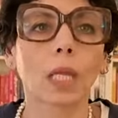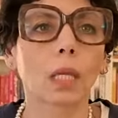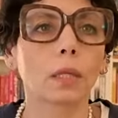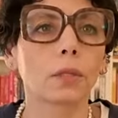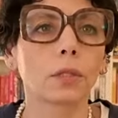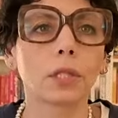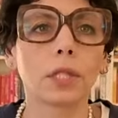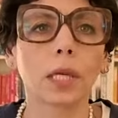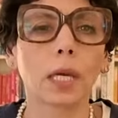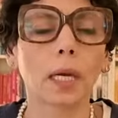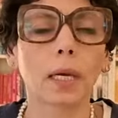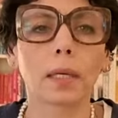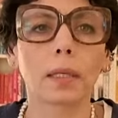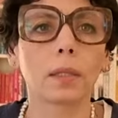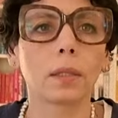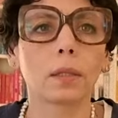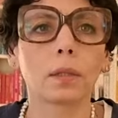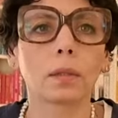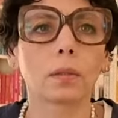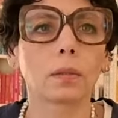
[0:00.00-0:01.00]
She had
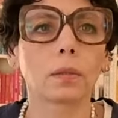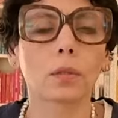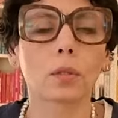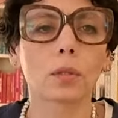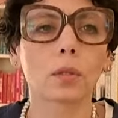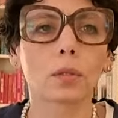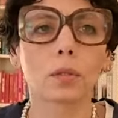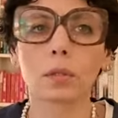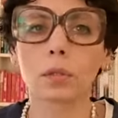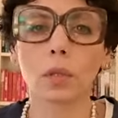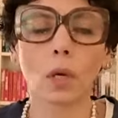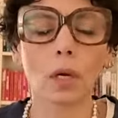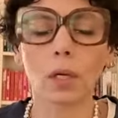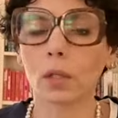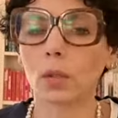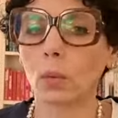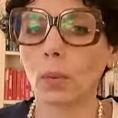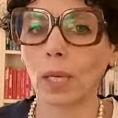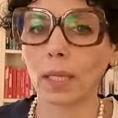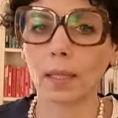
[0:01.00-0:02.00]

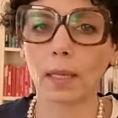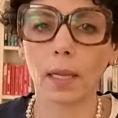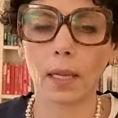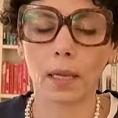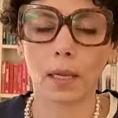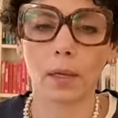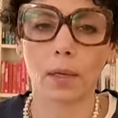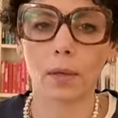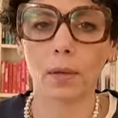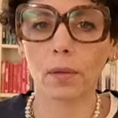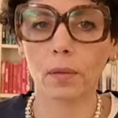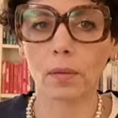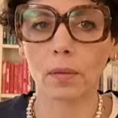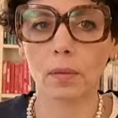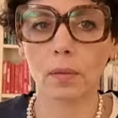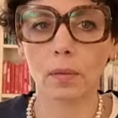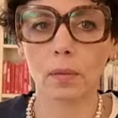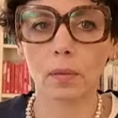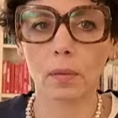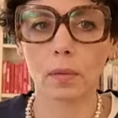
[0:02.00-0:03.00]
stark white hair,
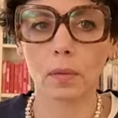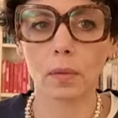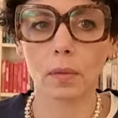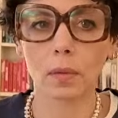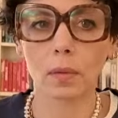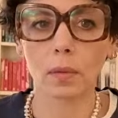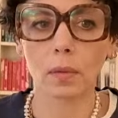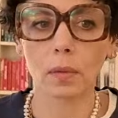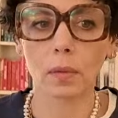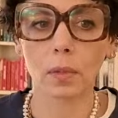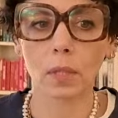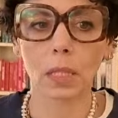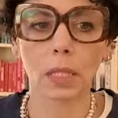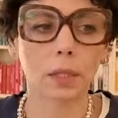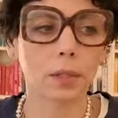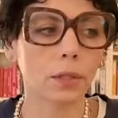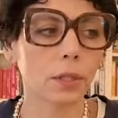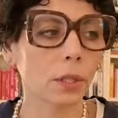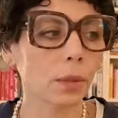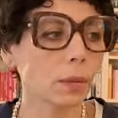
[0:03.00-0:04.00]

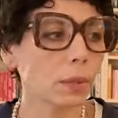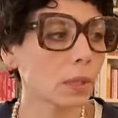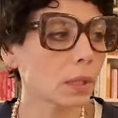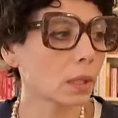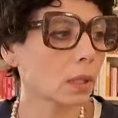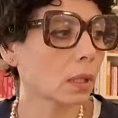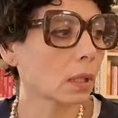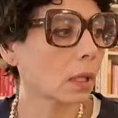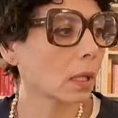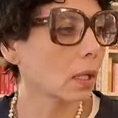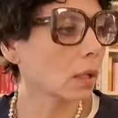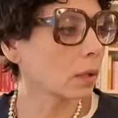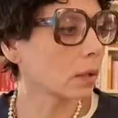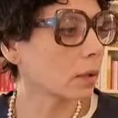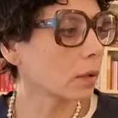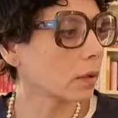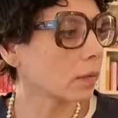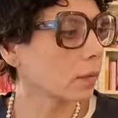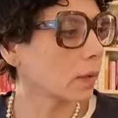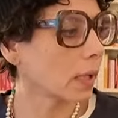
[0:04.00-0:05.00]
and she was the
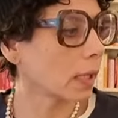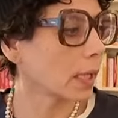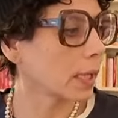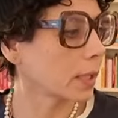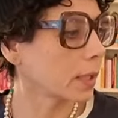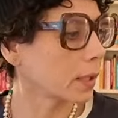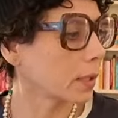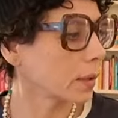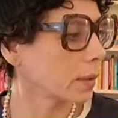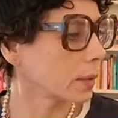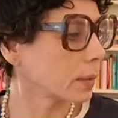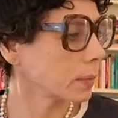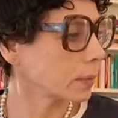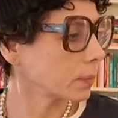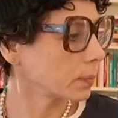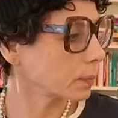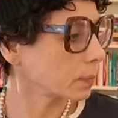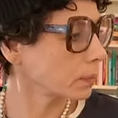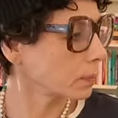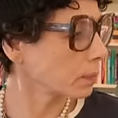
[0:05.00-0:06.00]
color of like
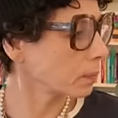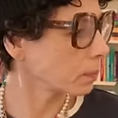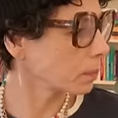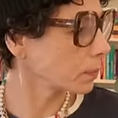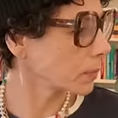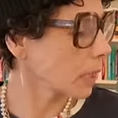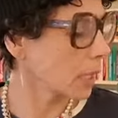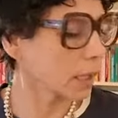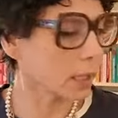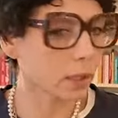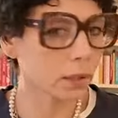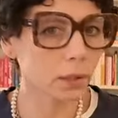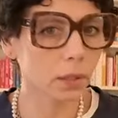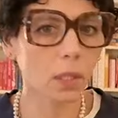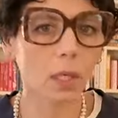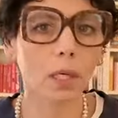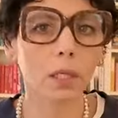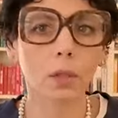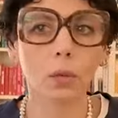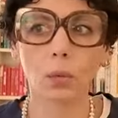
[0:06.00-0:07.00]
a
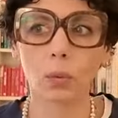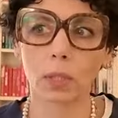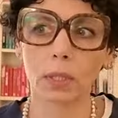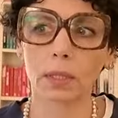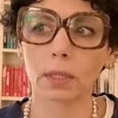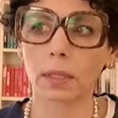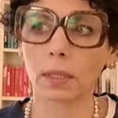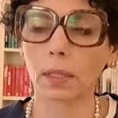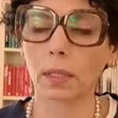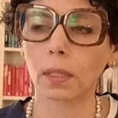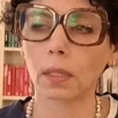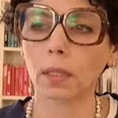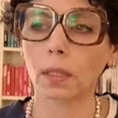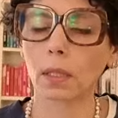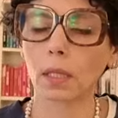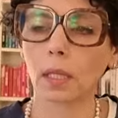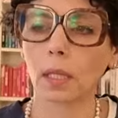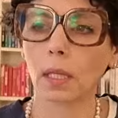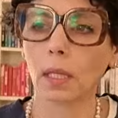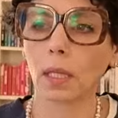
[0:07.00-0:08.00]
dark whiskey.
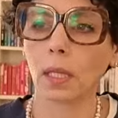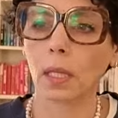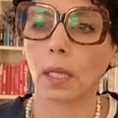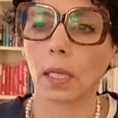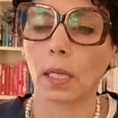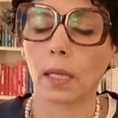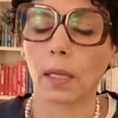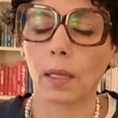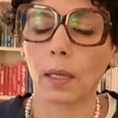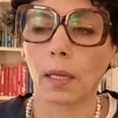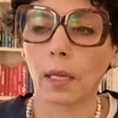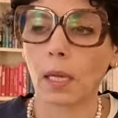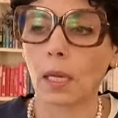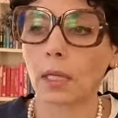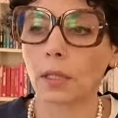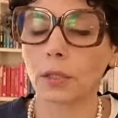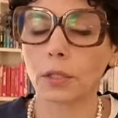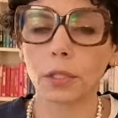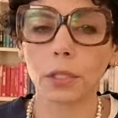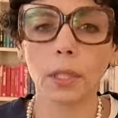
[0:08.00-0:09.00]

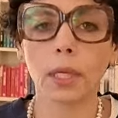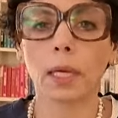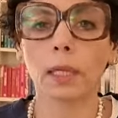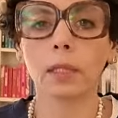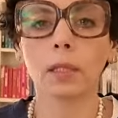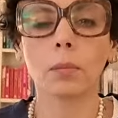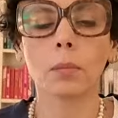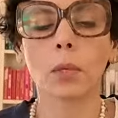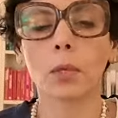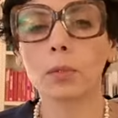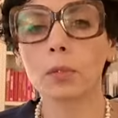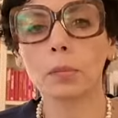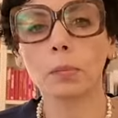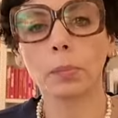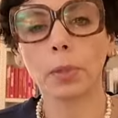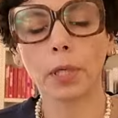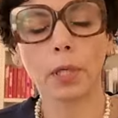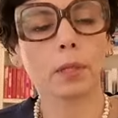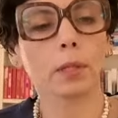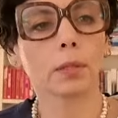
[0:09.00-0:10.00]
And she had the most
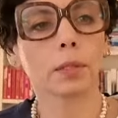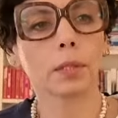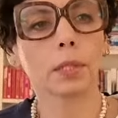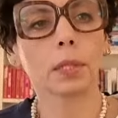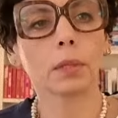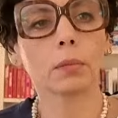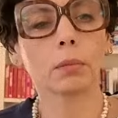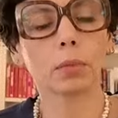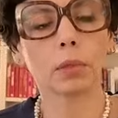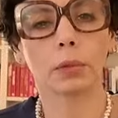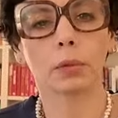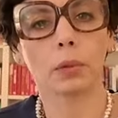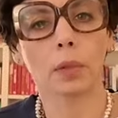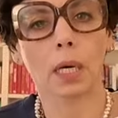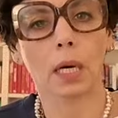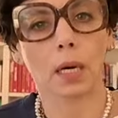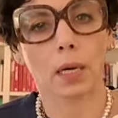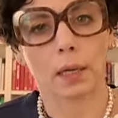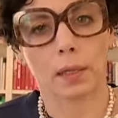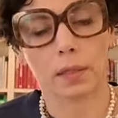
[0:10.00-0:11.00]
piercing blue
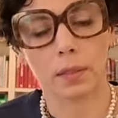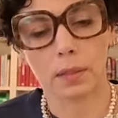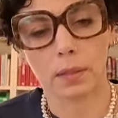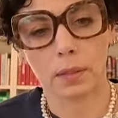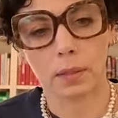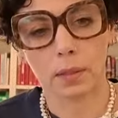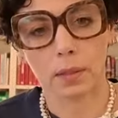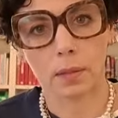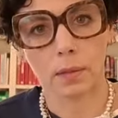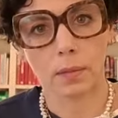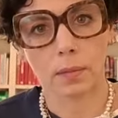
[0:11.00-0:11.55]
eyes